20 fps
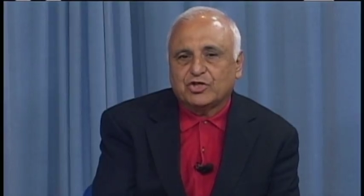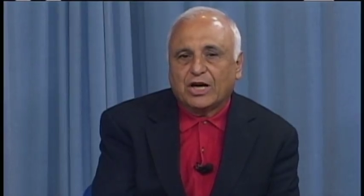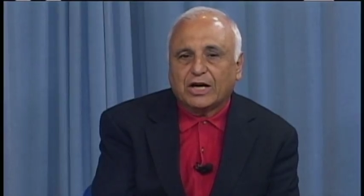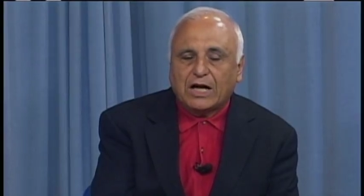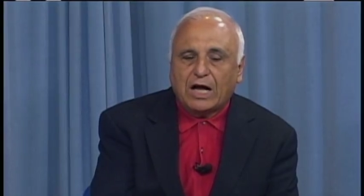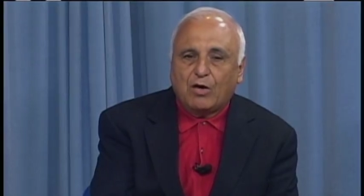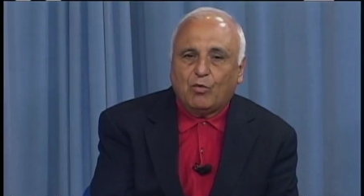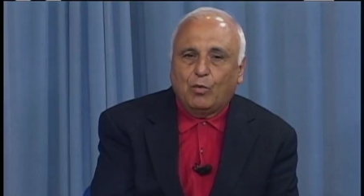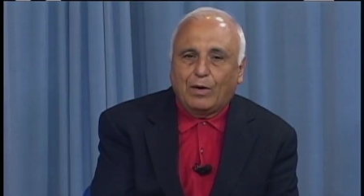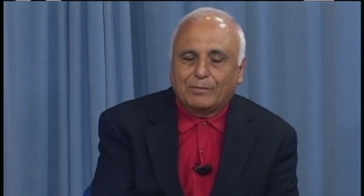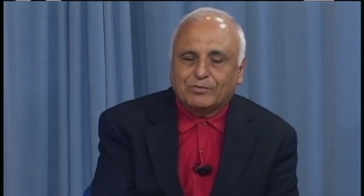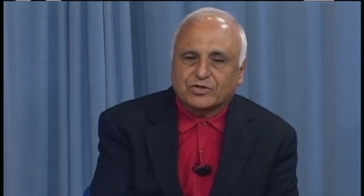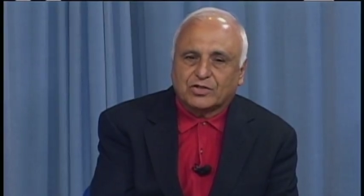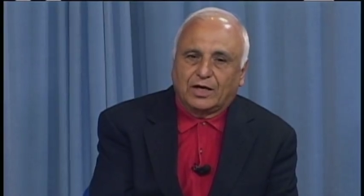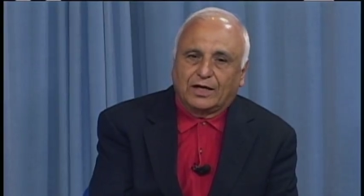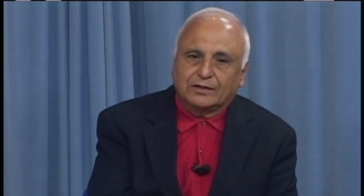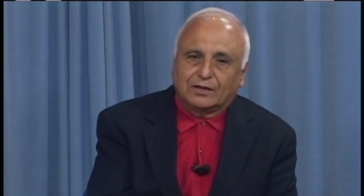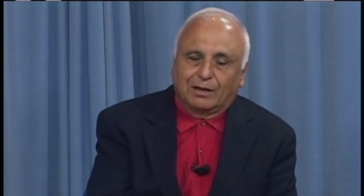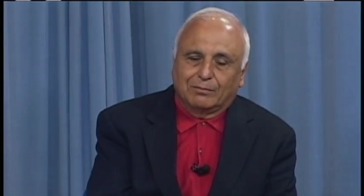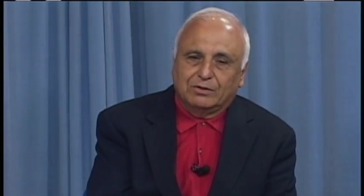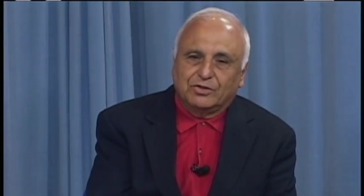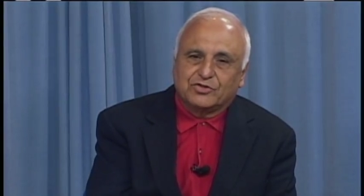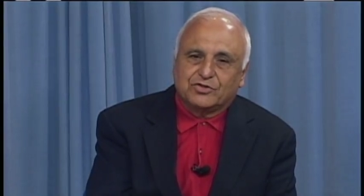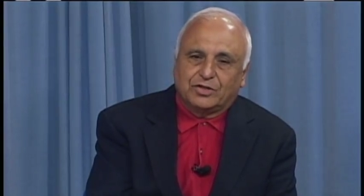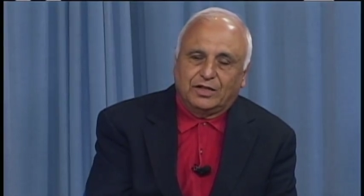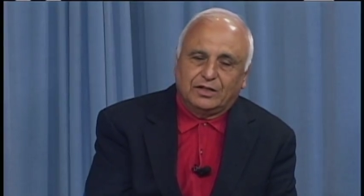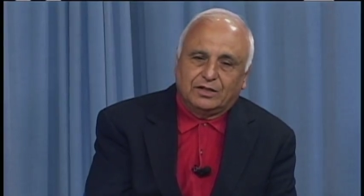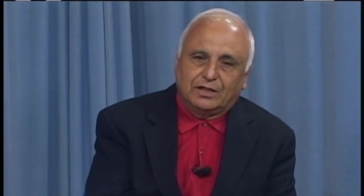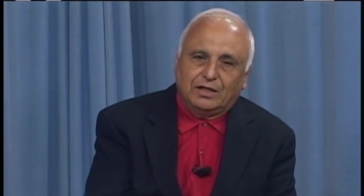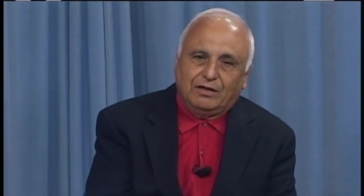Check our website,
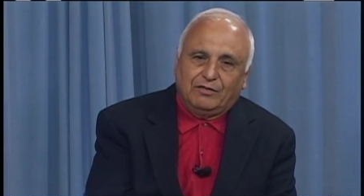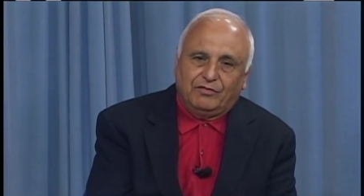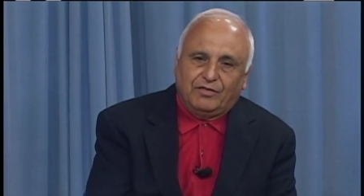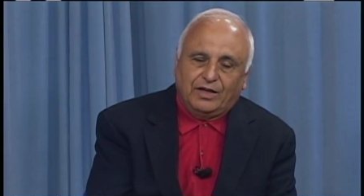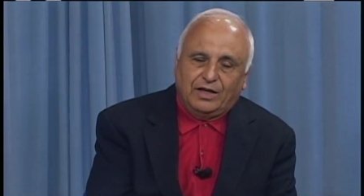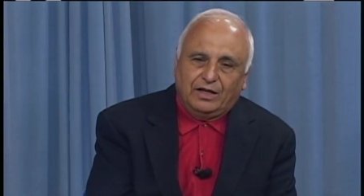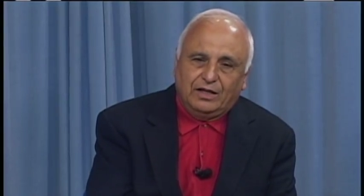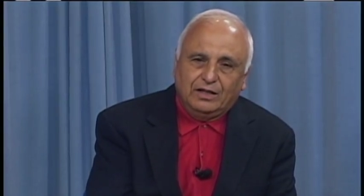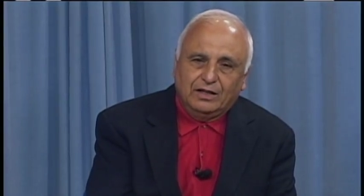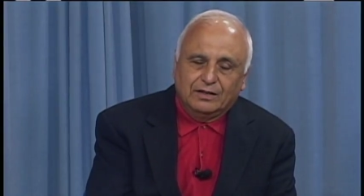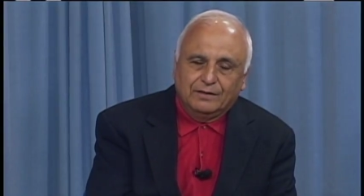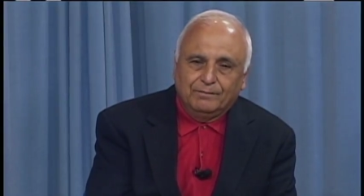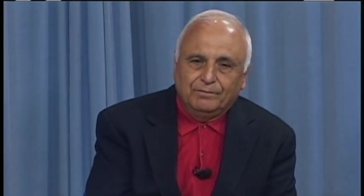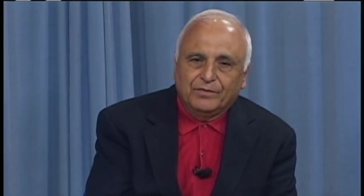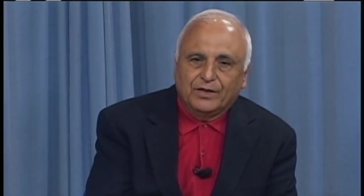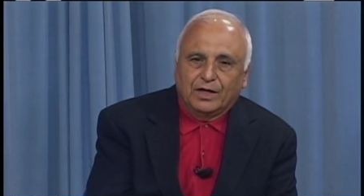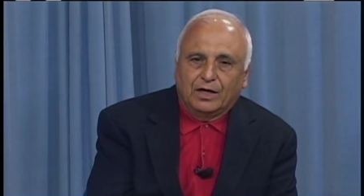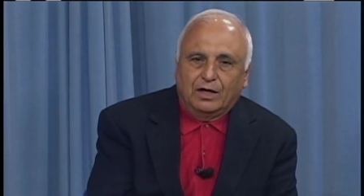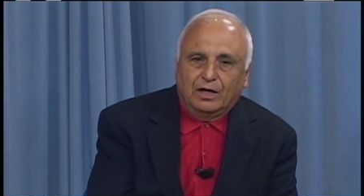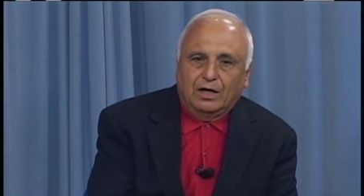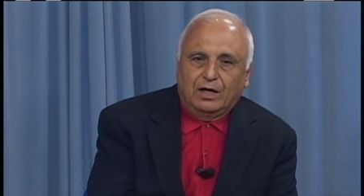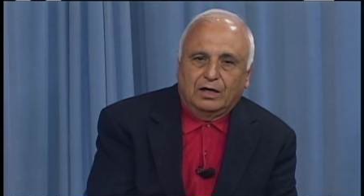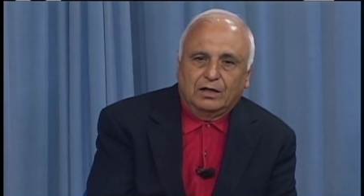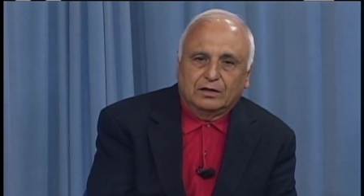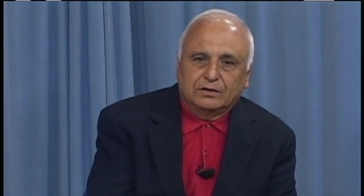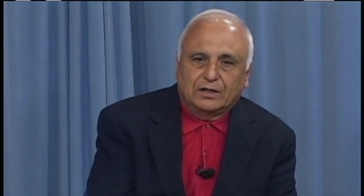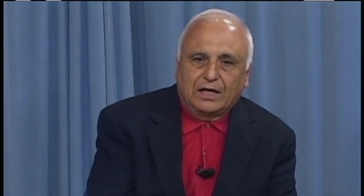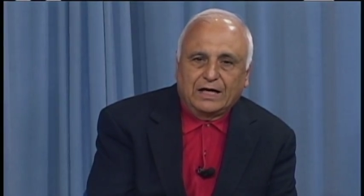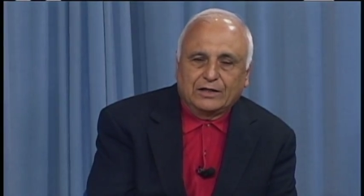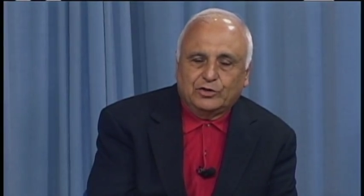
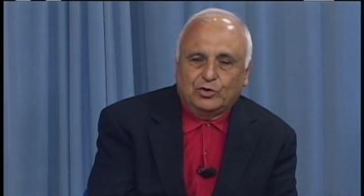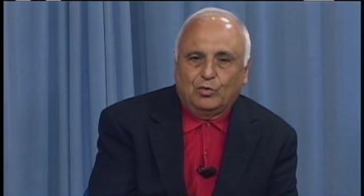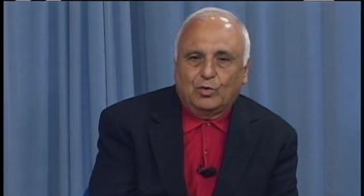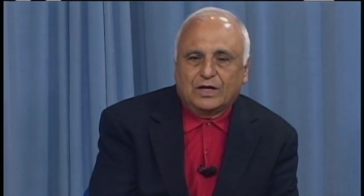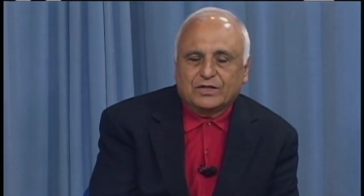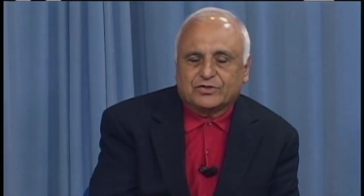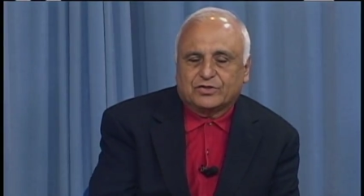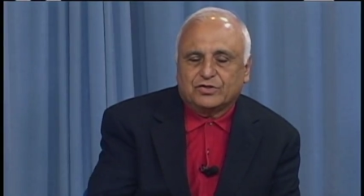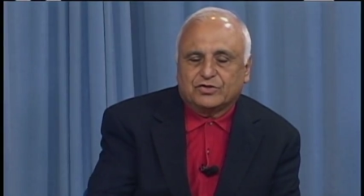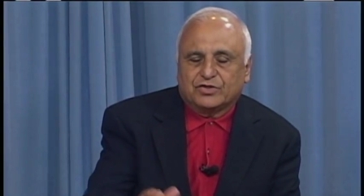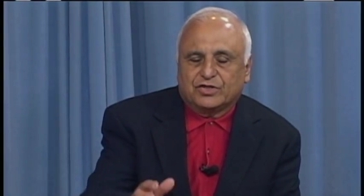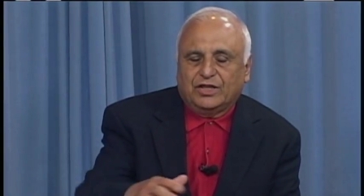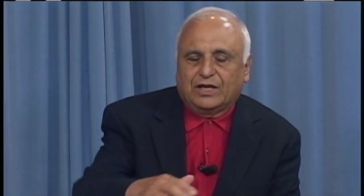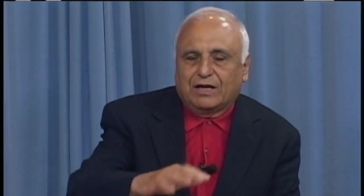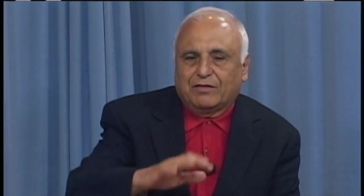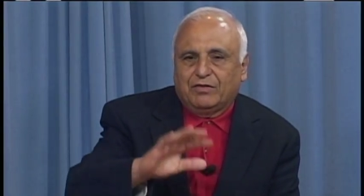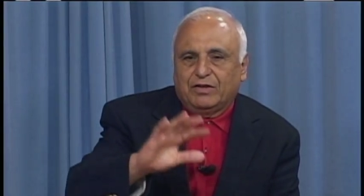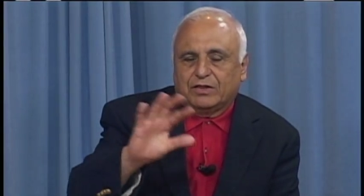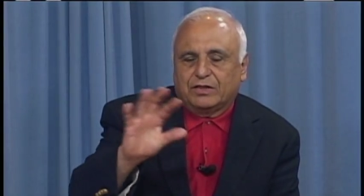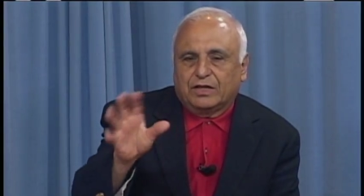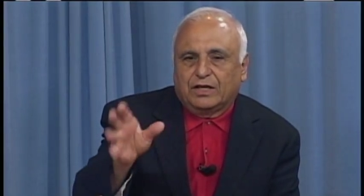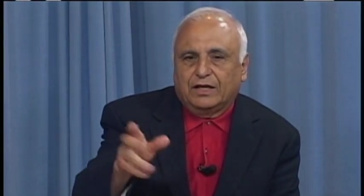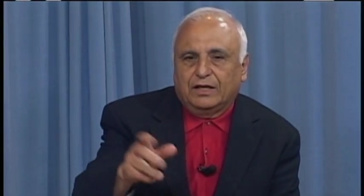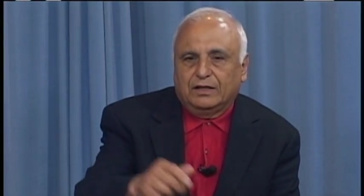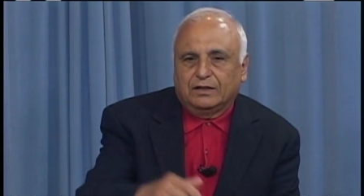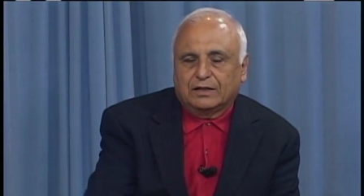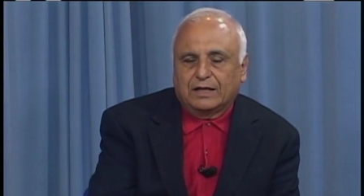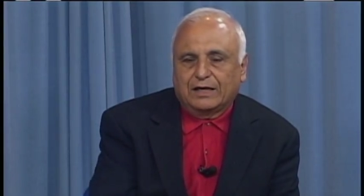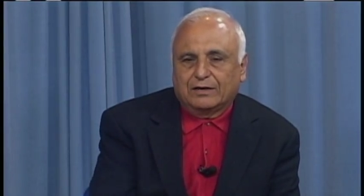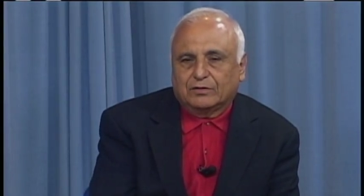wctv.us, to see
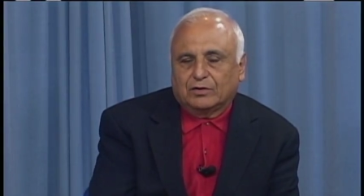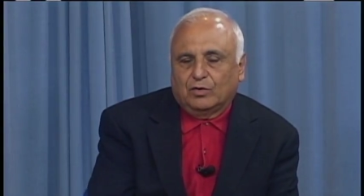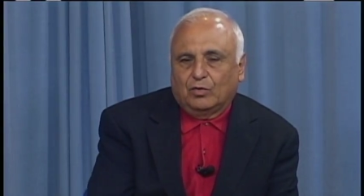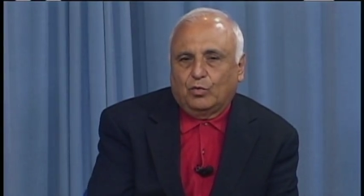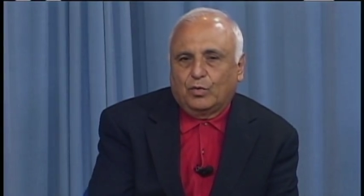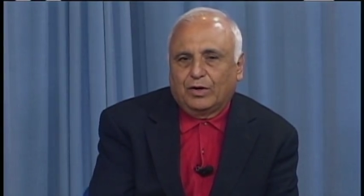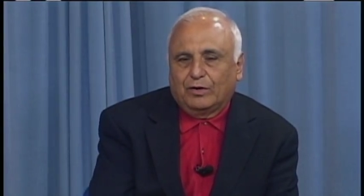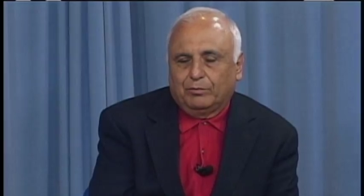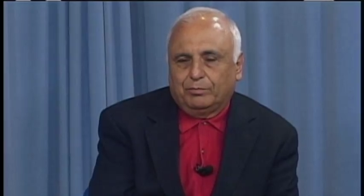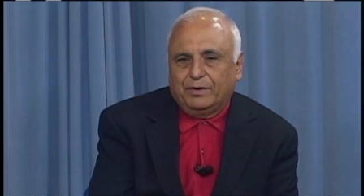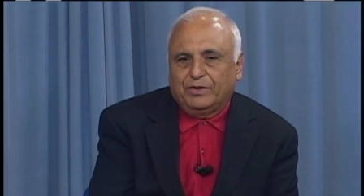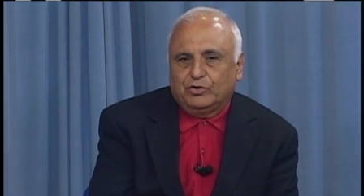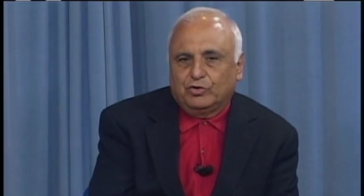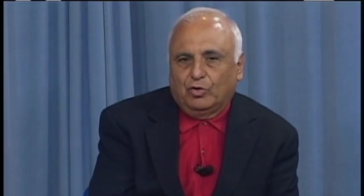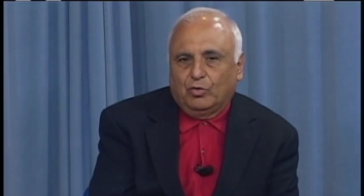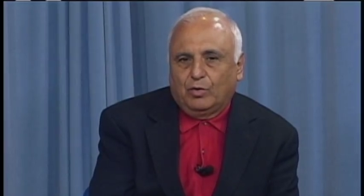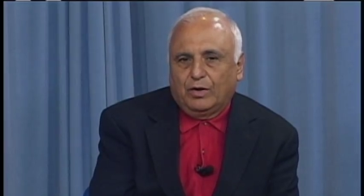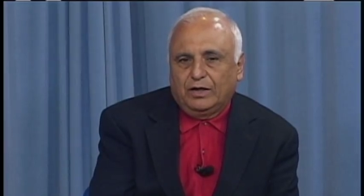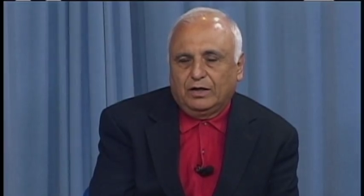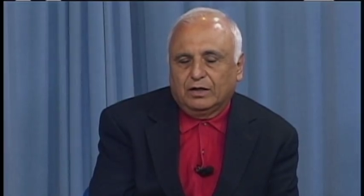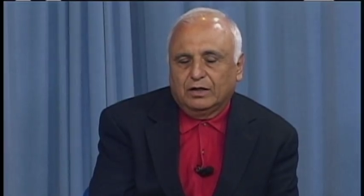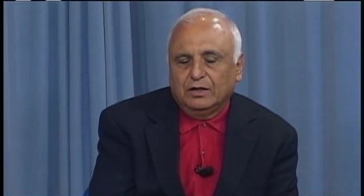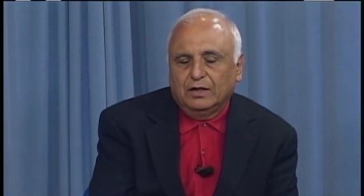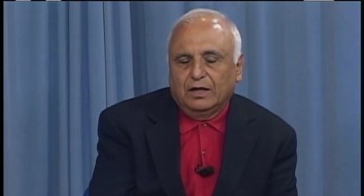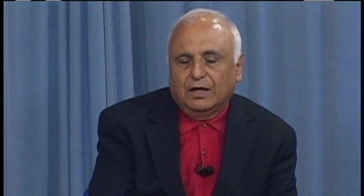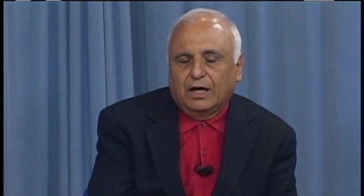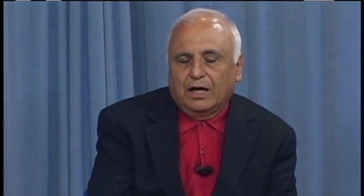everything that we'll be doing.